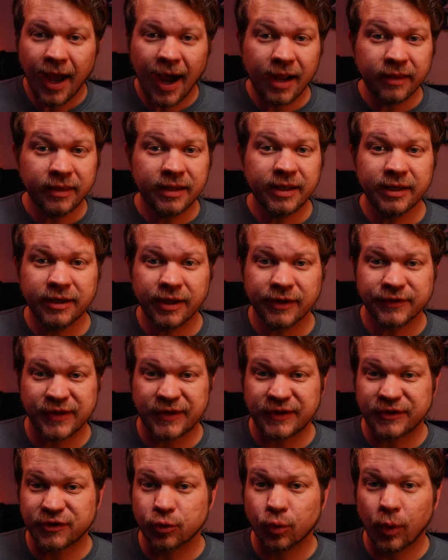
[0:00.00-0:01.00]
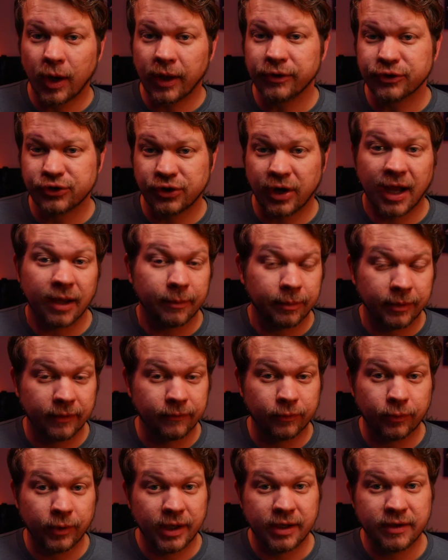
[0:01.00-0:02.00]
I think it does a swell job
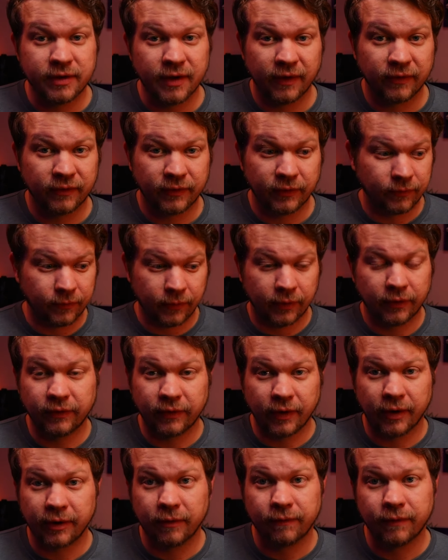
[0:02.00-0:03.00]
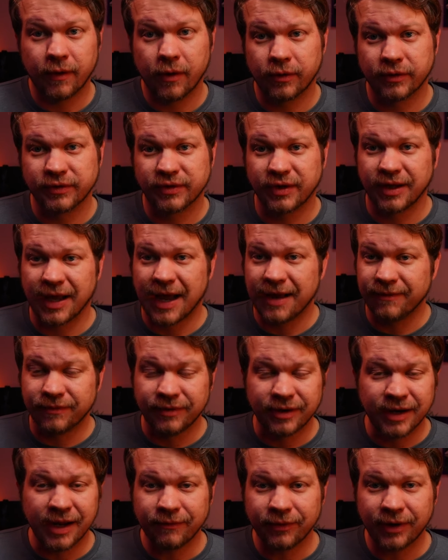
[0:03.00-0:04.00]
of what it does as far as autofocusing. I've
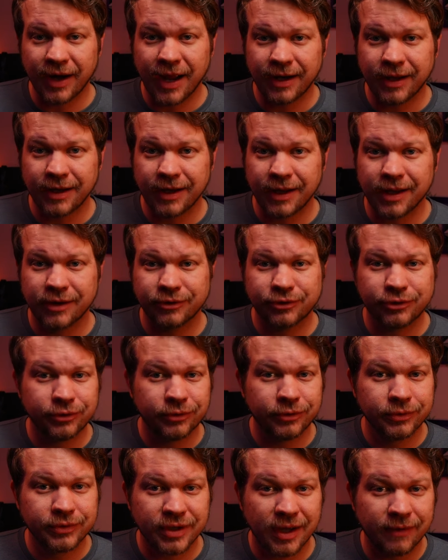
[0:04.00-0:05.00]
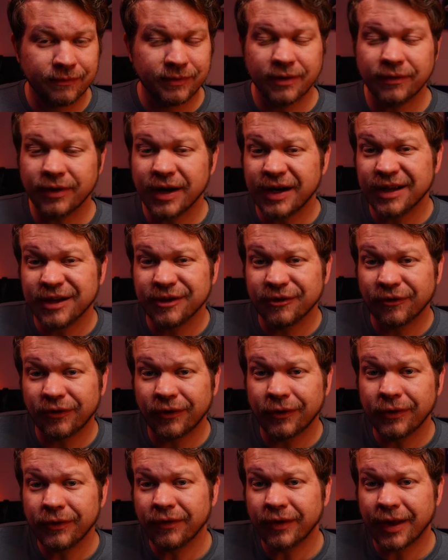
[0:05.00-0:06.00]
never had any issues. I've never had any
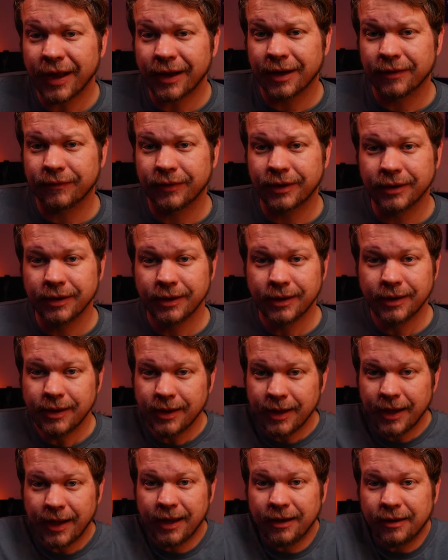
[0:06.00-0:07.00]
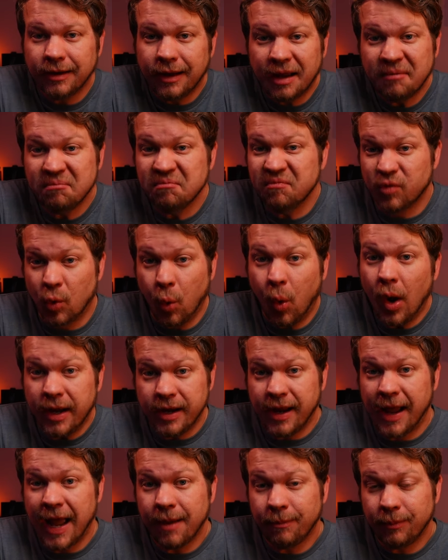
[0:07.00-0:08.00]
concerns out of it, and I'm
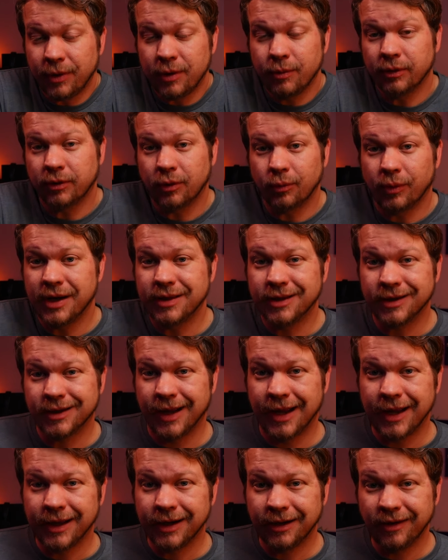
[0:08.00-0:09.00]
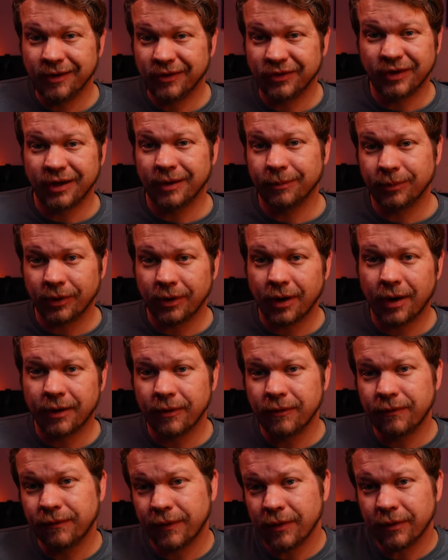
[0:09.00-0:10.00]
quite happy with the way that Canon has set up their
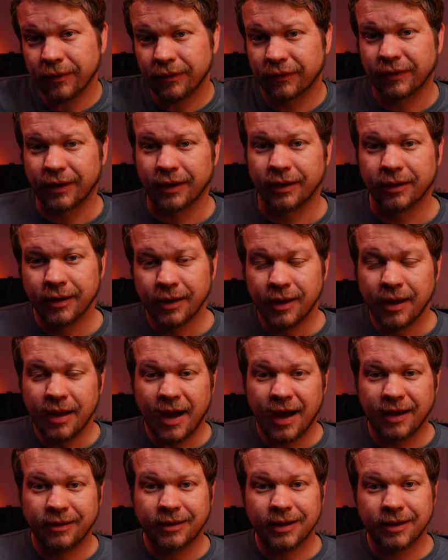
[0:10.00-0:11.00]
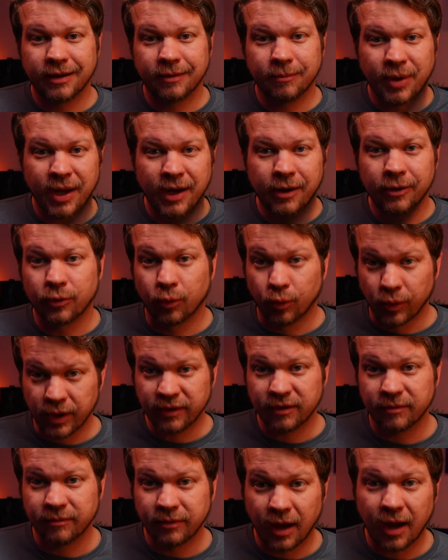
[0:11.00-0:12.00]
autofocusing. I think paired
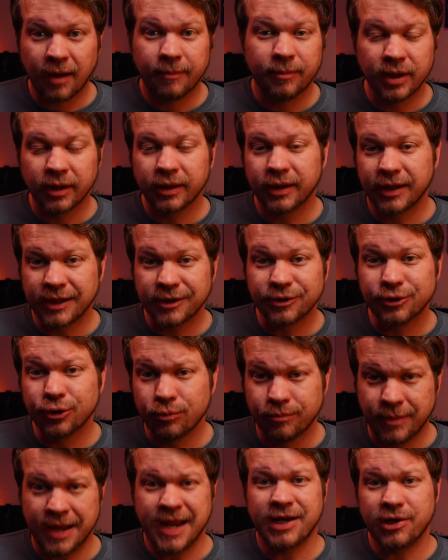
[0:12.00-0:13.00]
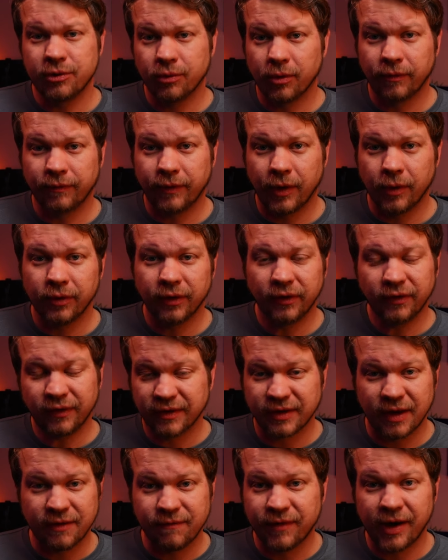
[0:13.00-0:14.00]
with the ability to do manual focus
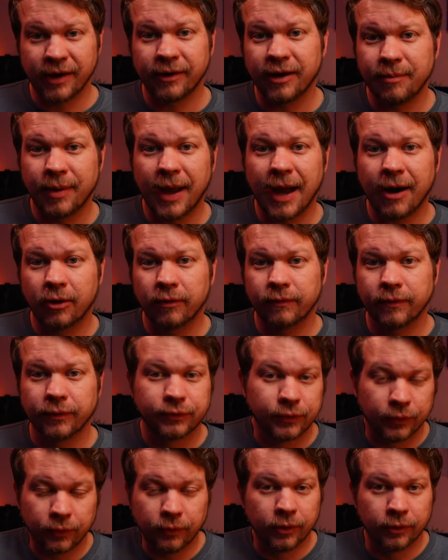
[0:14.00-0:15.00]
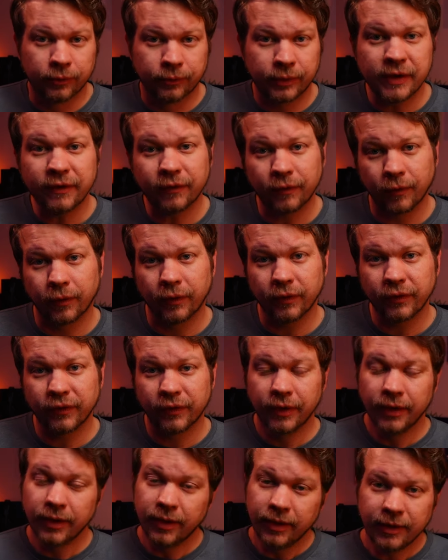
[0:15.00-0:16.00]
is a very powerful tool and resource
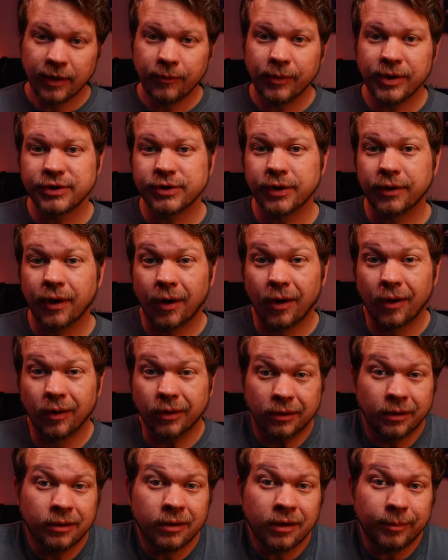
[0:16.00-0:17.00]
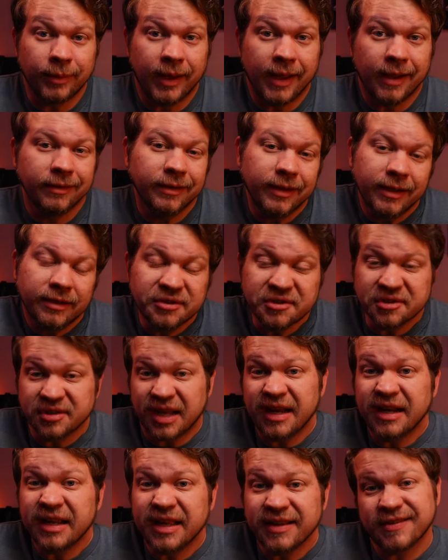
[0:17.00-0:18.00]
that we should all learn about and just
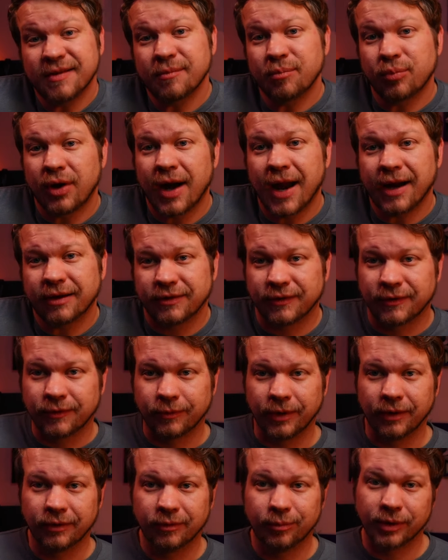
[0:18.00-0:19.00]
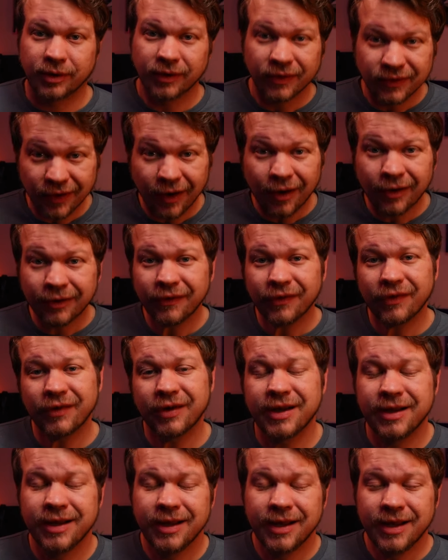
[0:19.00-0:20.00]
kind of get some practice with, because
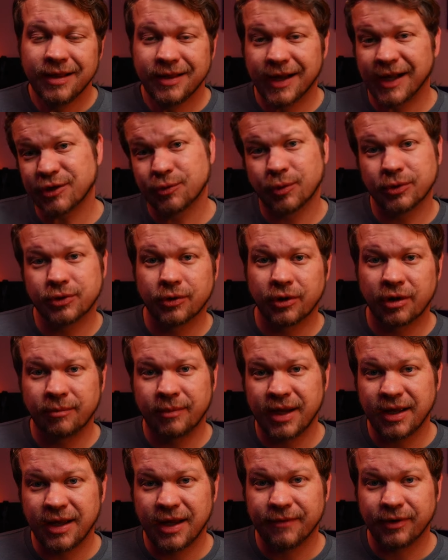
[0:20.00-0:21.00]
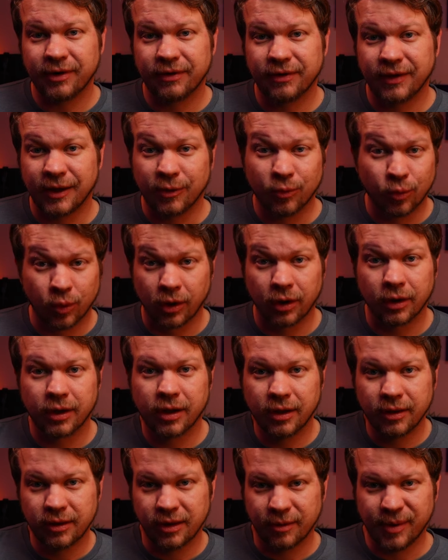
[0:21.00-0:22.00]
honestly, that's what's going to make everything
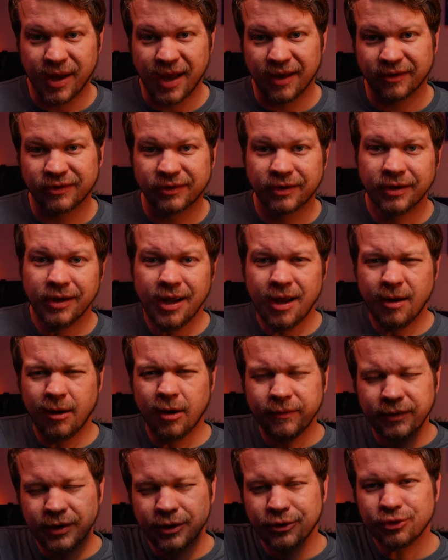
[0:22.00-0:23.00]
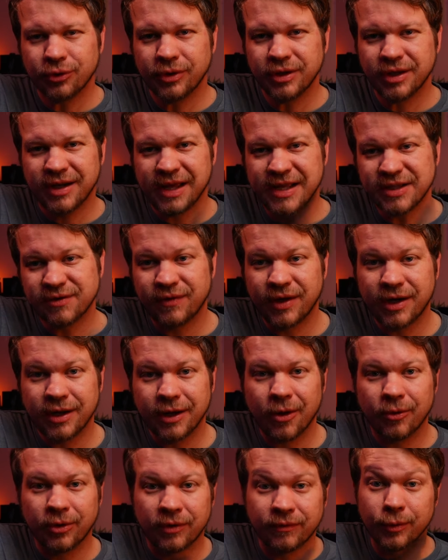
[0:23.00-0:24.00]
work the best. Hope you enjoyed today's
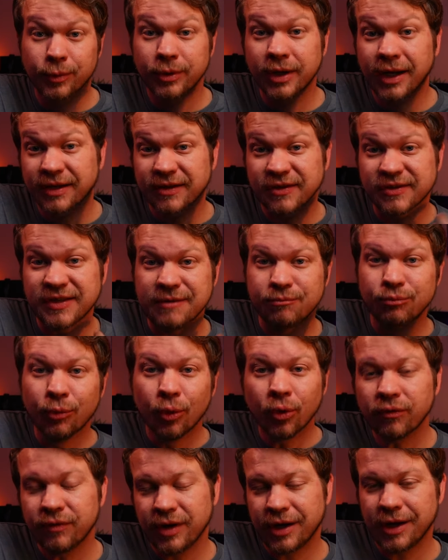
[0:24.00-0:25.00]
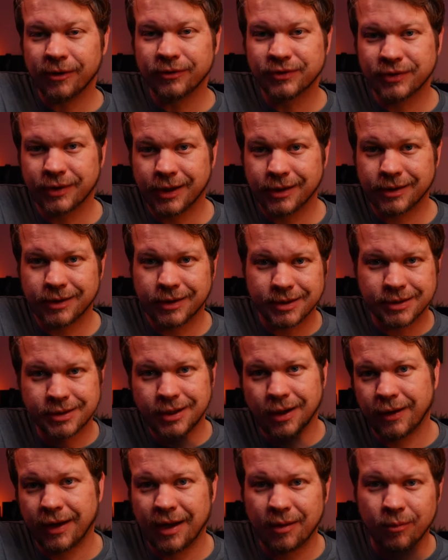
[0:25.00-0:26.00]
video. And if you would like to see more videos like this,
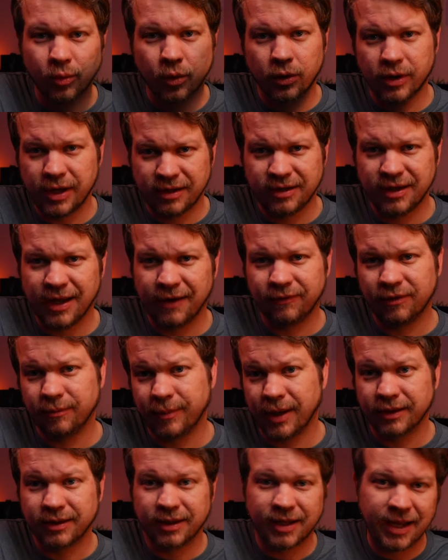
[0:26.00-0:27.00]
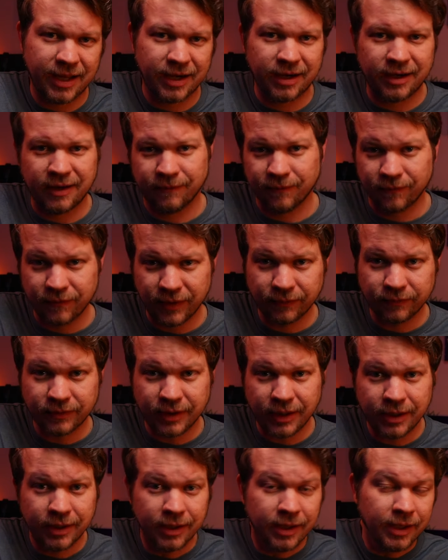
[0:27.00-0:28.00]
talking more in depth about the Canon
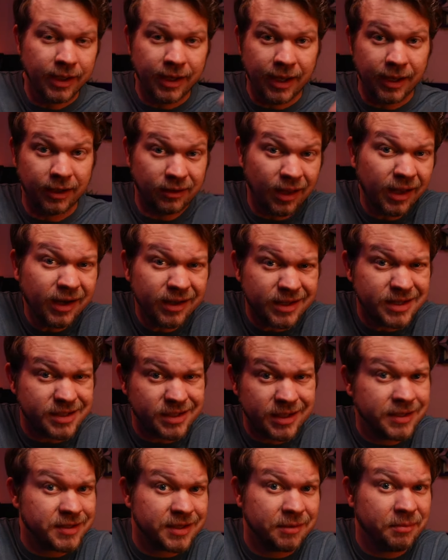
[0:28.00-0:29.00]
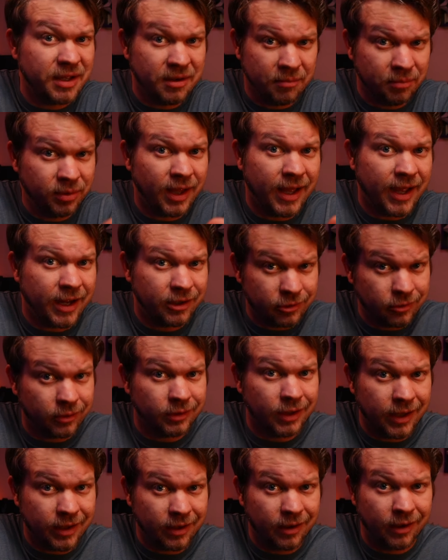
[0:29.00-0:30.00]
M50, and a lot of these things can be applied to a
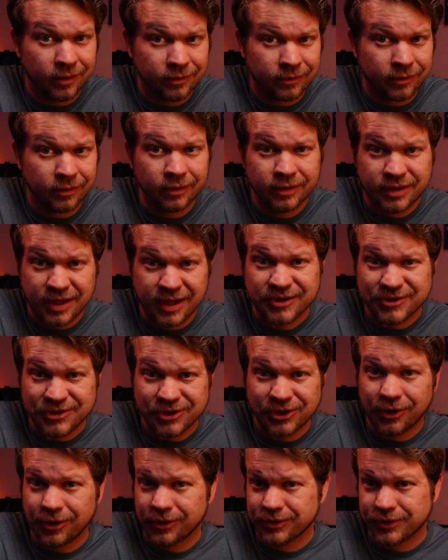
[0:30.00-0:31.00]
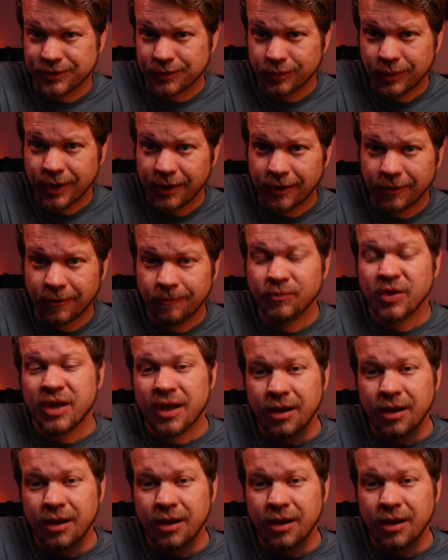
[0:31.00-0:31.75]
lot of other DSLRs as well,